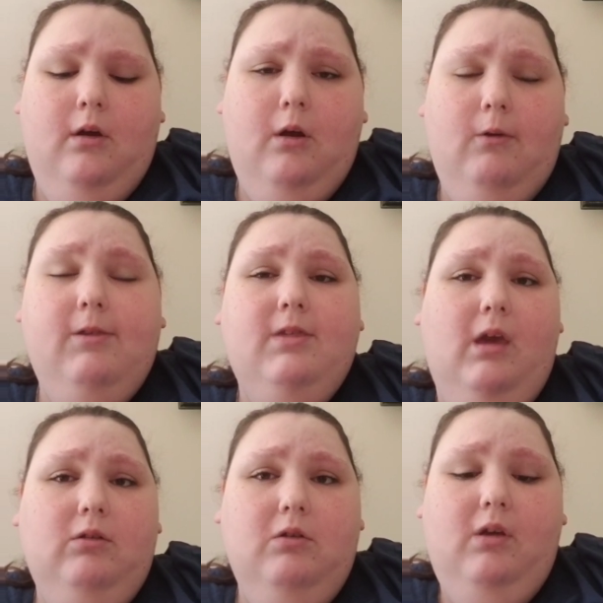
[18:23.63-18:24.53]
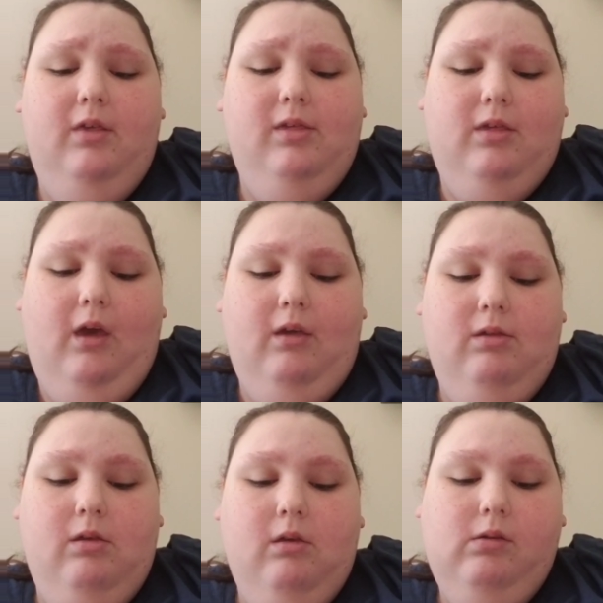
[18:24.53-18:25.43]
are standardized
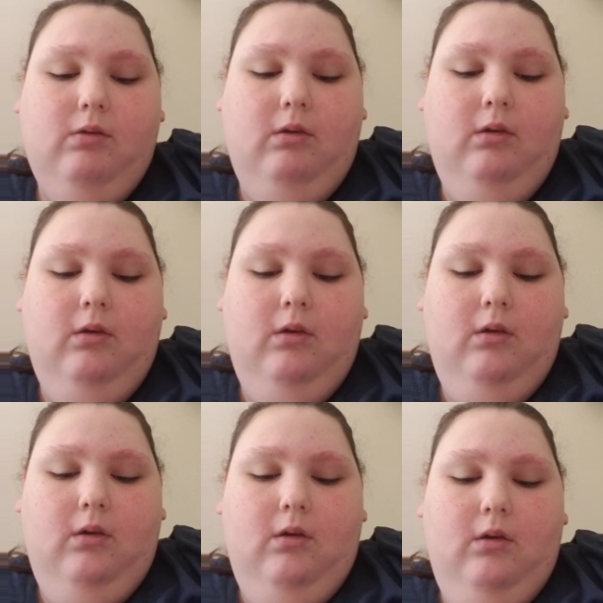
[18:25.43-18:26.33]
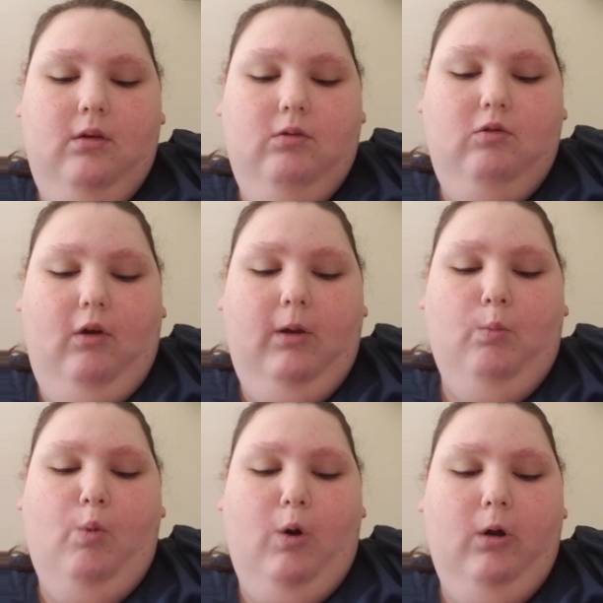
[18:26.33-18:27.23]
tests doing
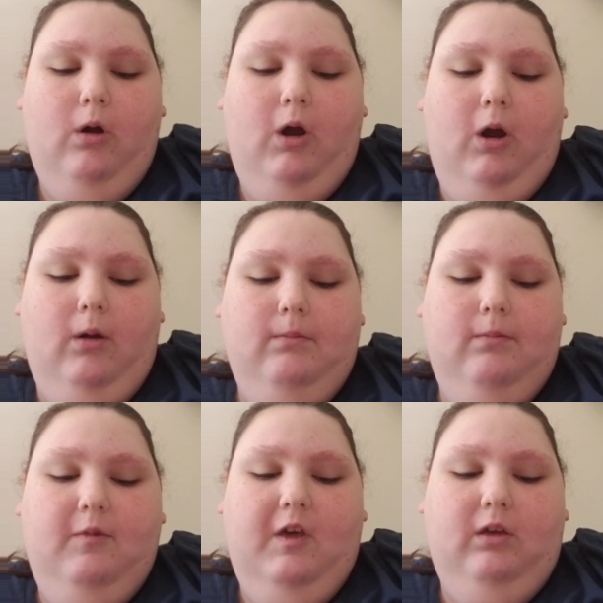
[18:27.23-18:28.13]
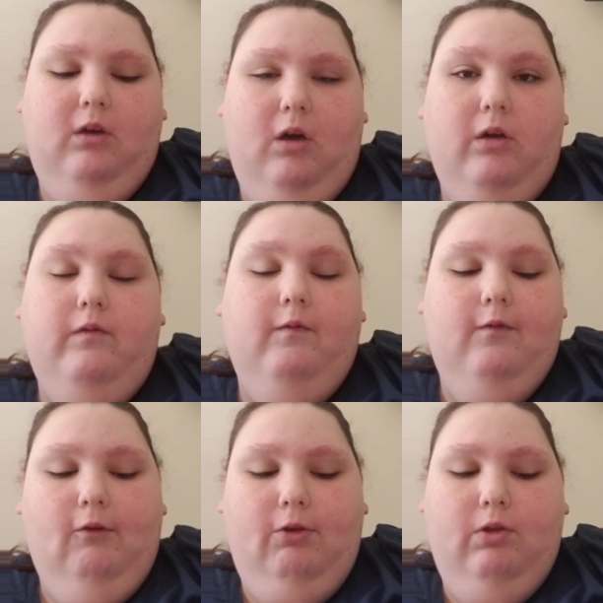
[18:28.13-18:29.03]
more harm than good
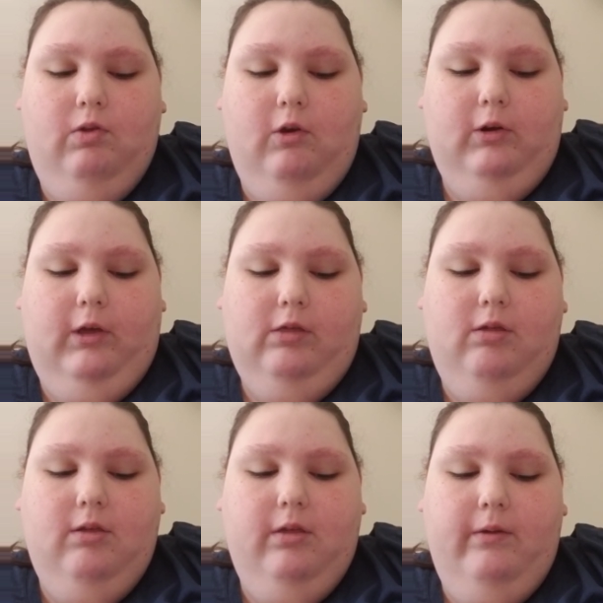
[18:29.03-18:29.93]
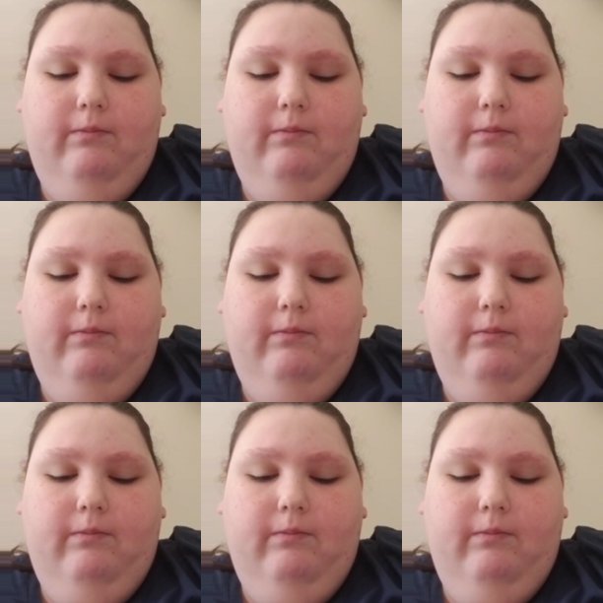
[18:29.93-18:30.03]
for students?